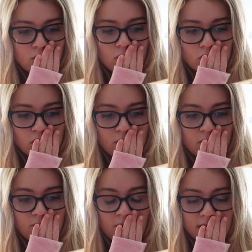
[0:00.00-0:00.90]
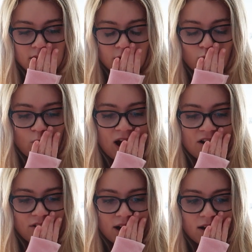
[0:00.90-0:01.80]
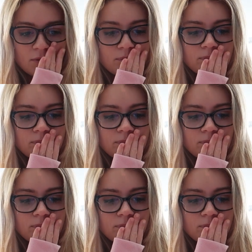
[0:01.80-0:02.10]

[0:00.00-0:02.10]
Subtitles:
on you, advice on wearing?